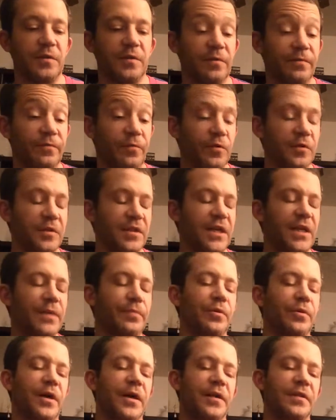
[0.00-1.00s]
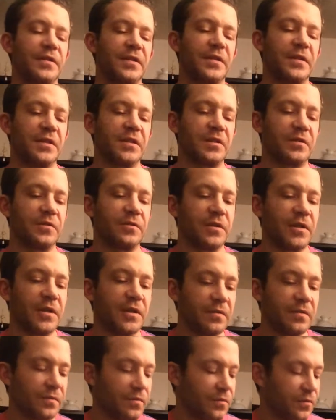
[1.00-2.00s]
So for example, on the 6th
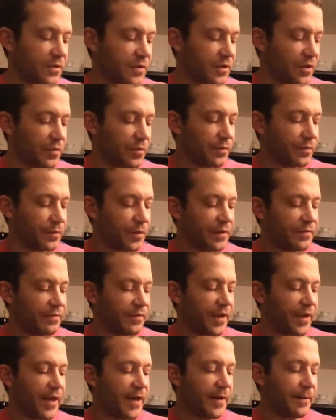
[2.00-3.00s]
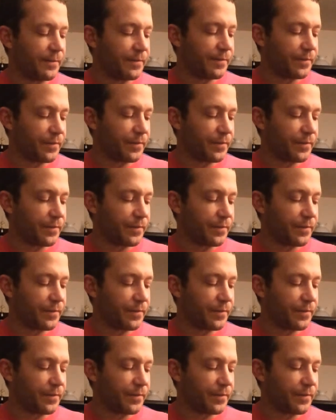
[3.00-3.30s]
string, we'll start with B flat